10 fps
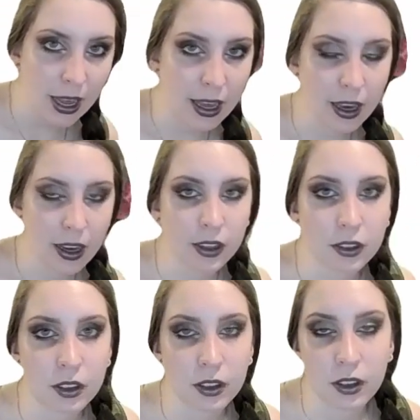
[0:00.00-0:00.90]

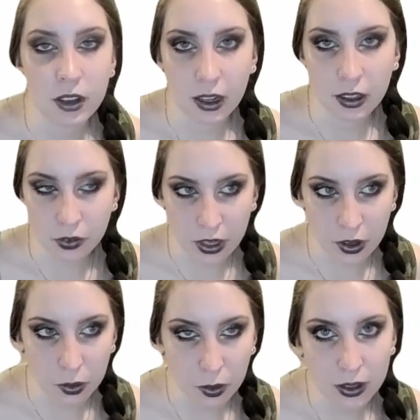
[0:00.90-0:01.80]
And next
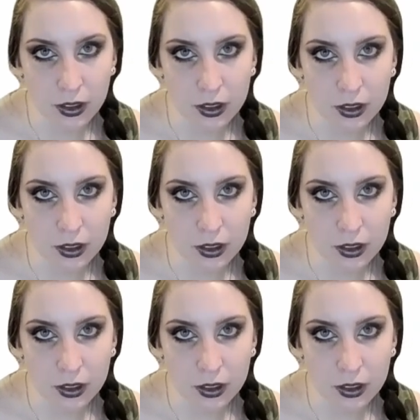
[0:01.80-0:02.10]
video in this